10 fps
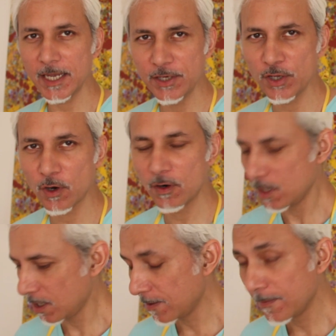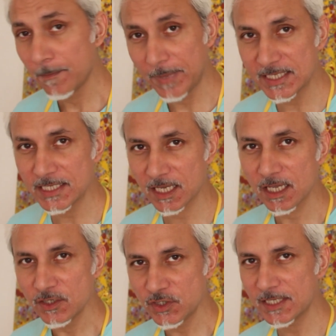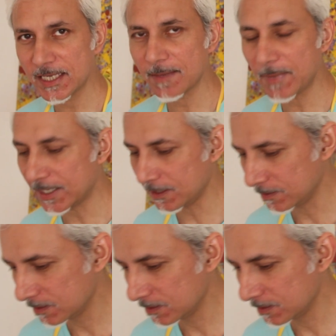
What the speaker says: in your basic cheesecake batter.